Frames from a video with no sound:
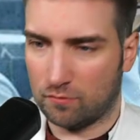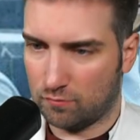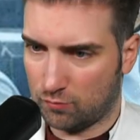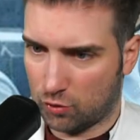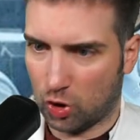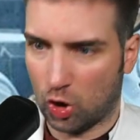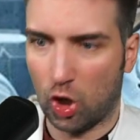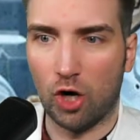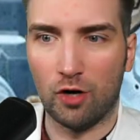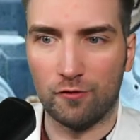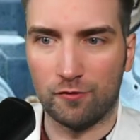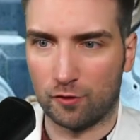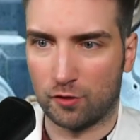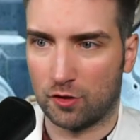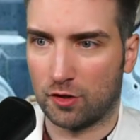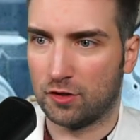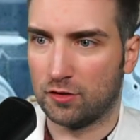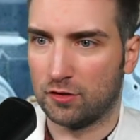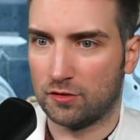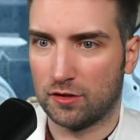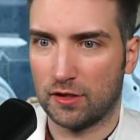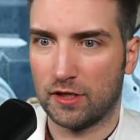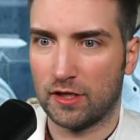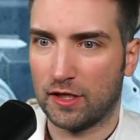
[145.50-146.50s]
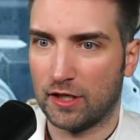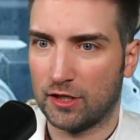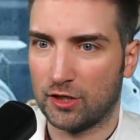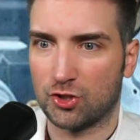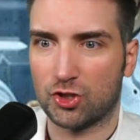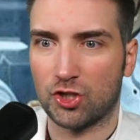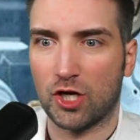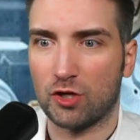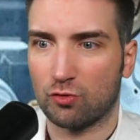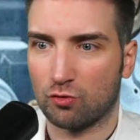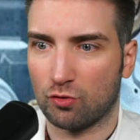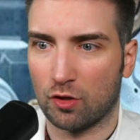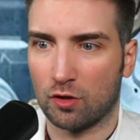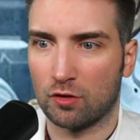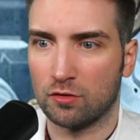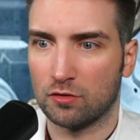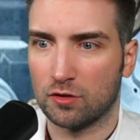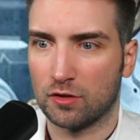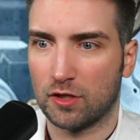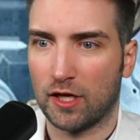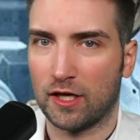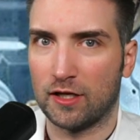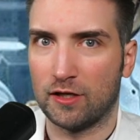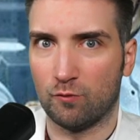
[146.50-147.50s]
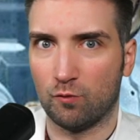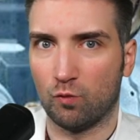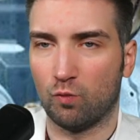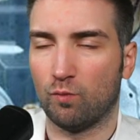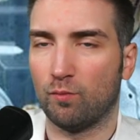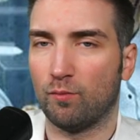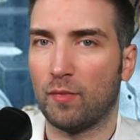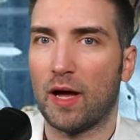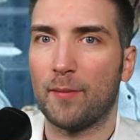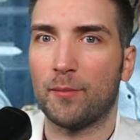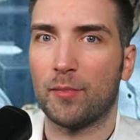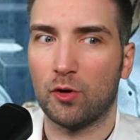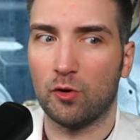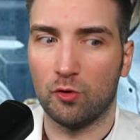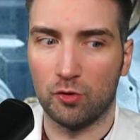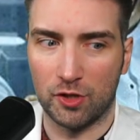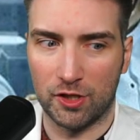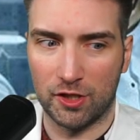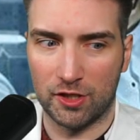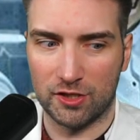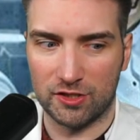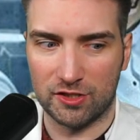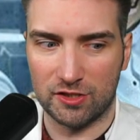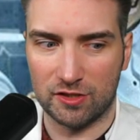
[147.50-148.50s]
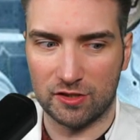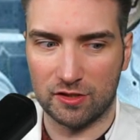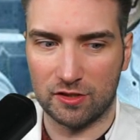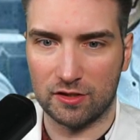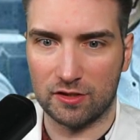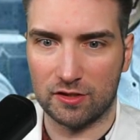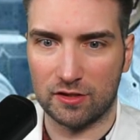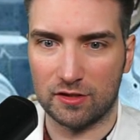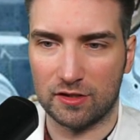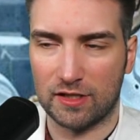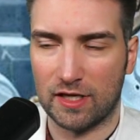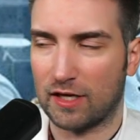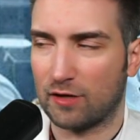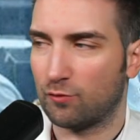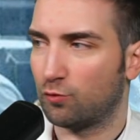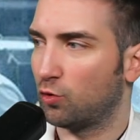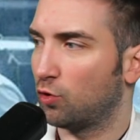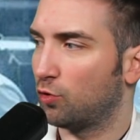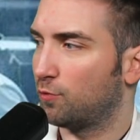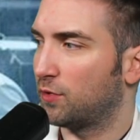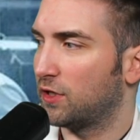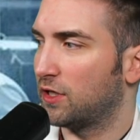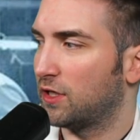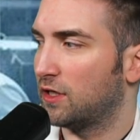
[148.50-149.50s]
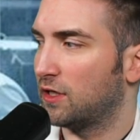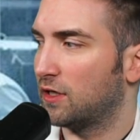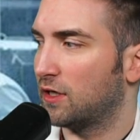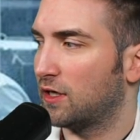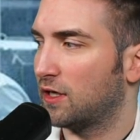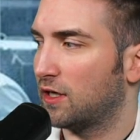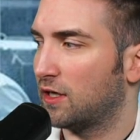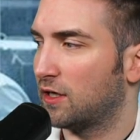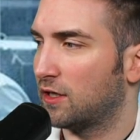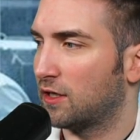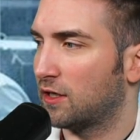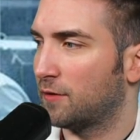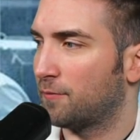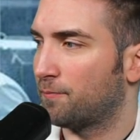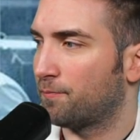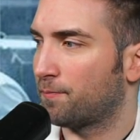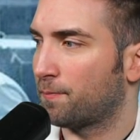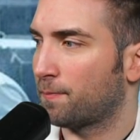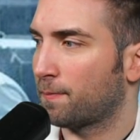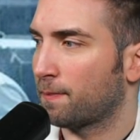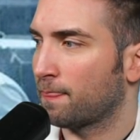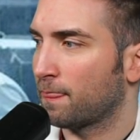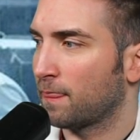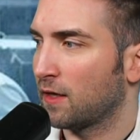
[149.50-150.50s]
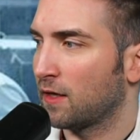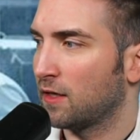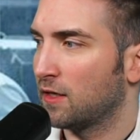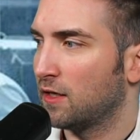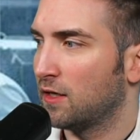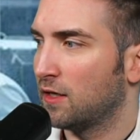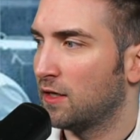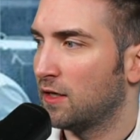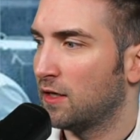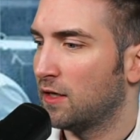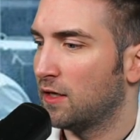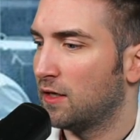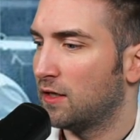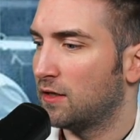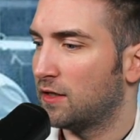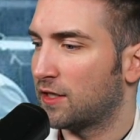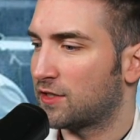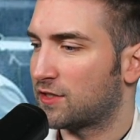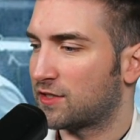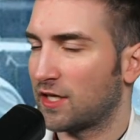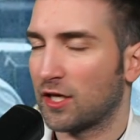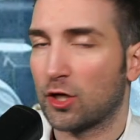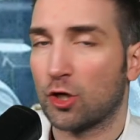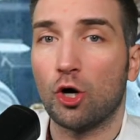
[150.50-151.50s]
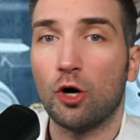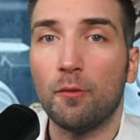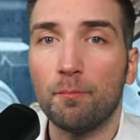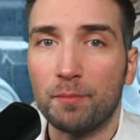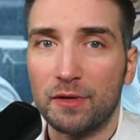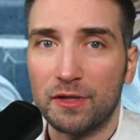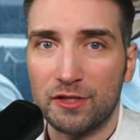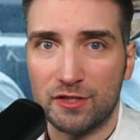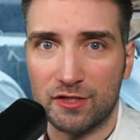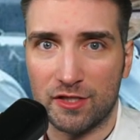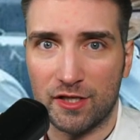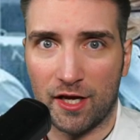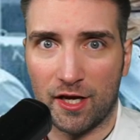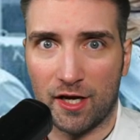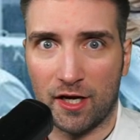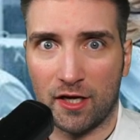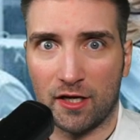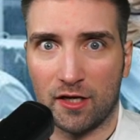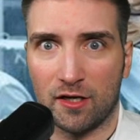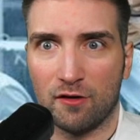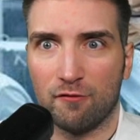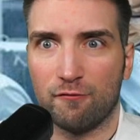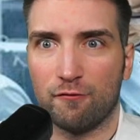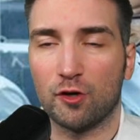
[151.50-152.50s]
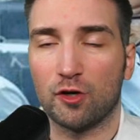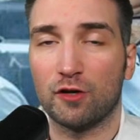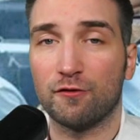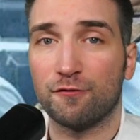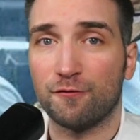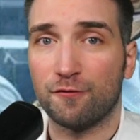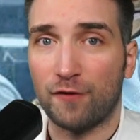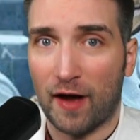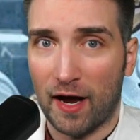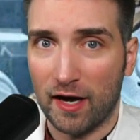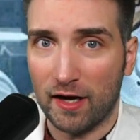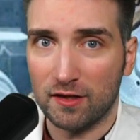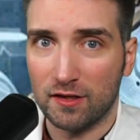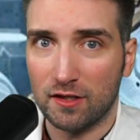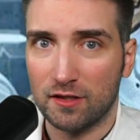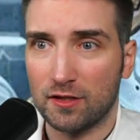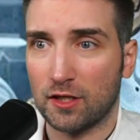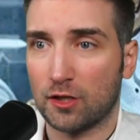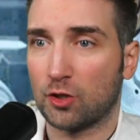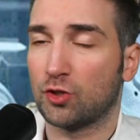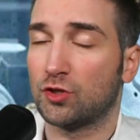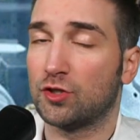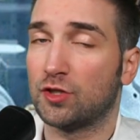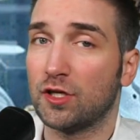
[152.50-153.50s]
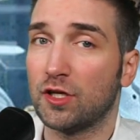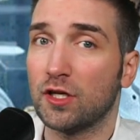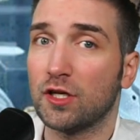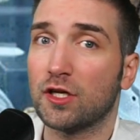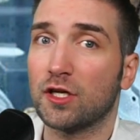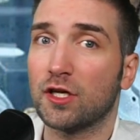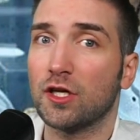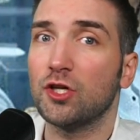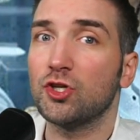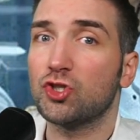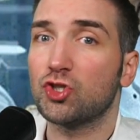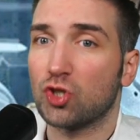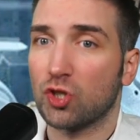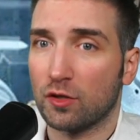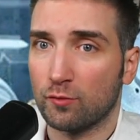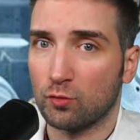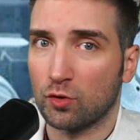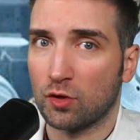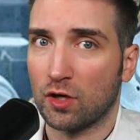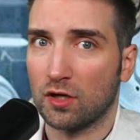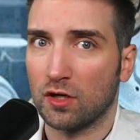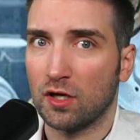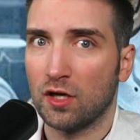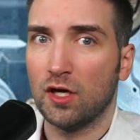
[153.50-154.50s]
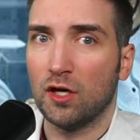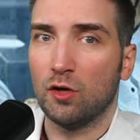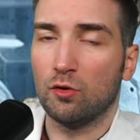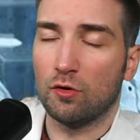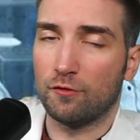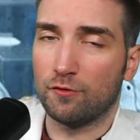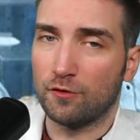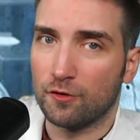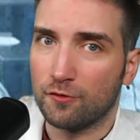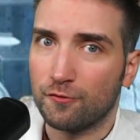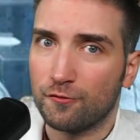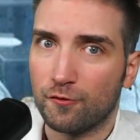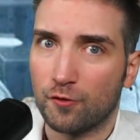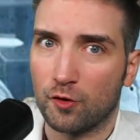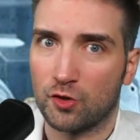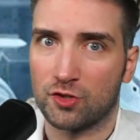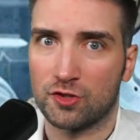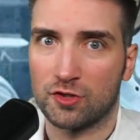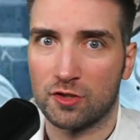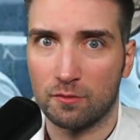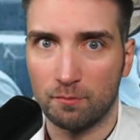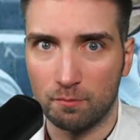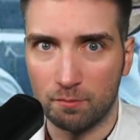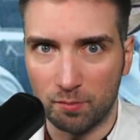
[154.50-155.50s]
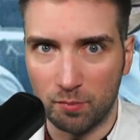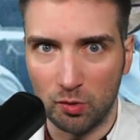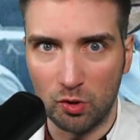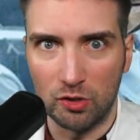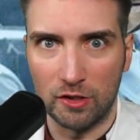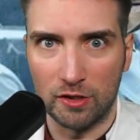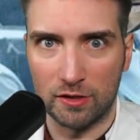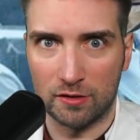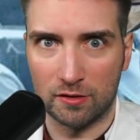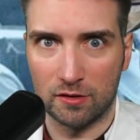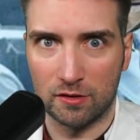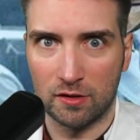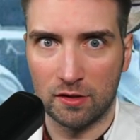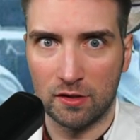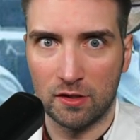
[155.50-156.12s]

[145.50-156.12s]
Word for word: cover in general, and map awareness that will be, um, let's say, compensating for the fact that you didn't kill someone with the first bullet.